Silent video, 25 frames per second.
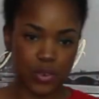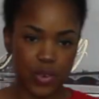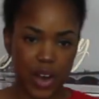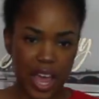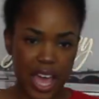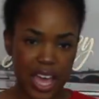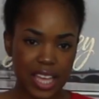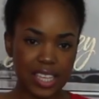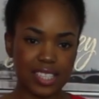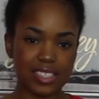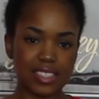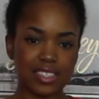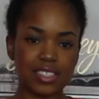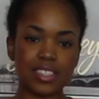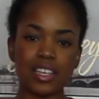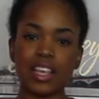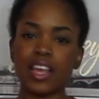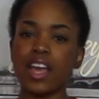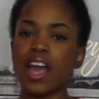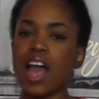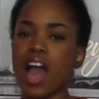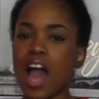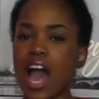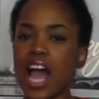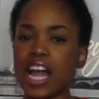dress.
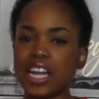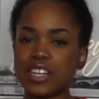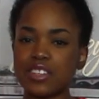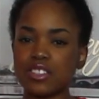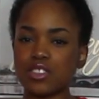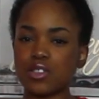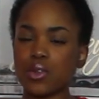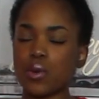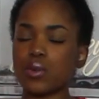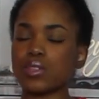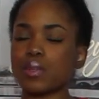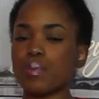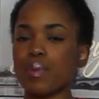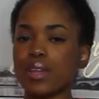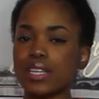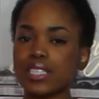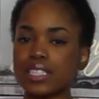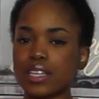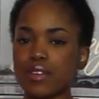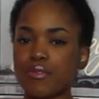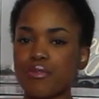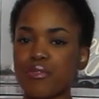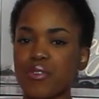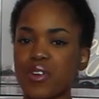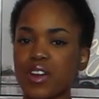I just thought something
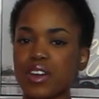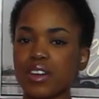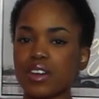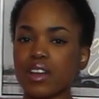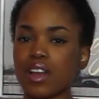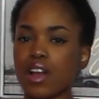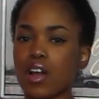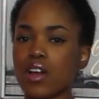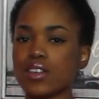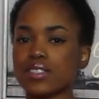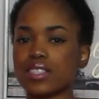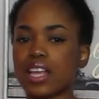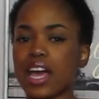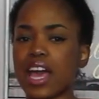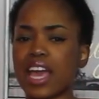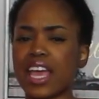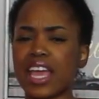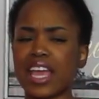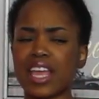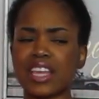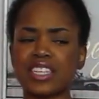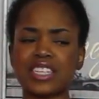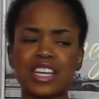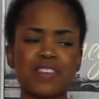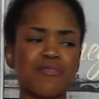different because
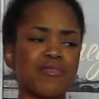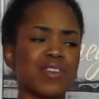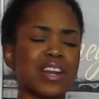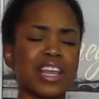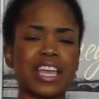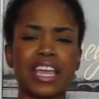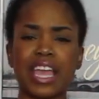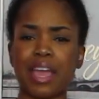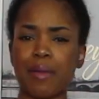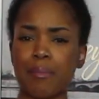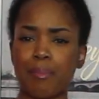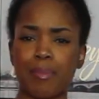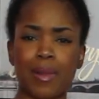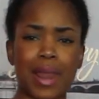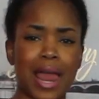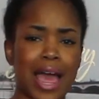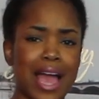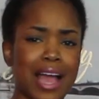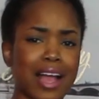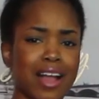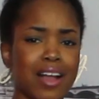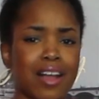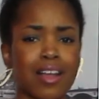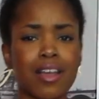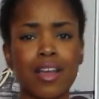I generally get
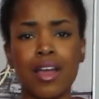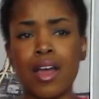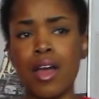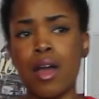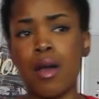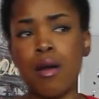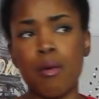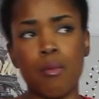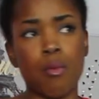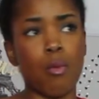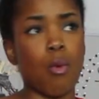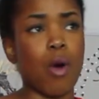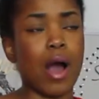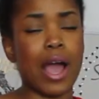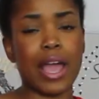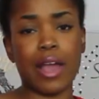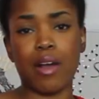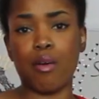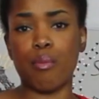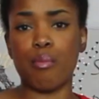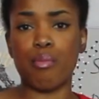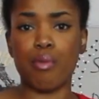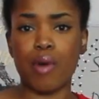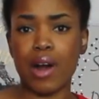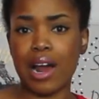black,
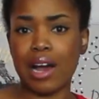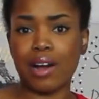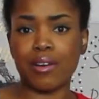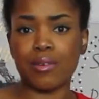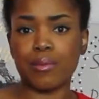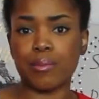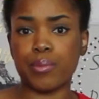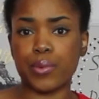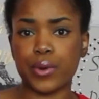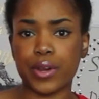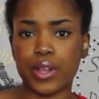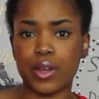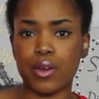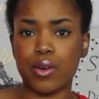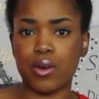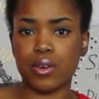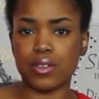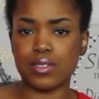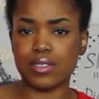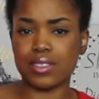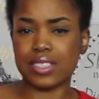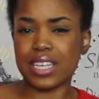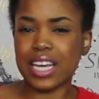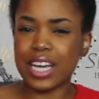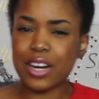white or brown
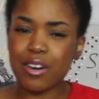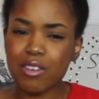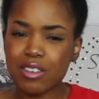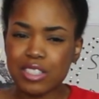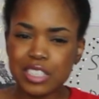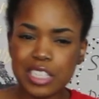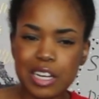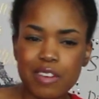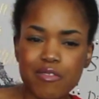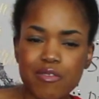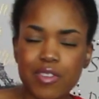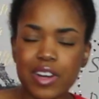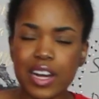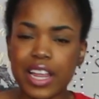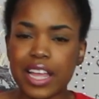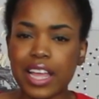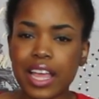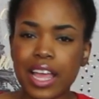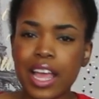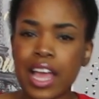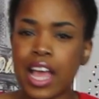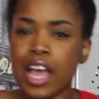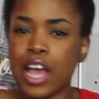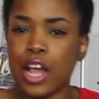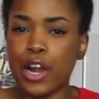bodycons. I don't
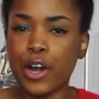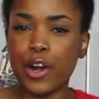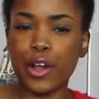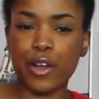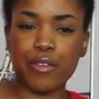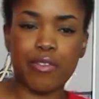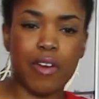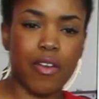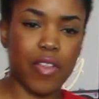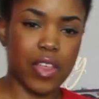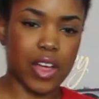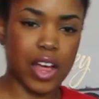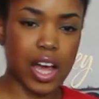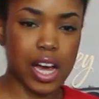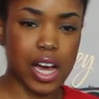generally look for other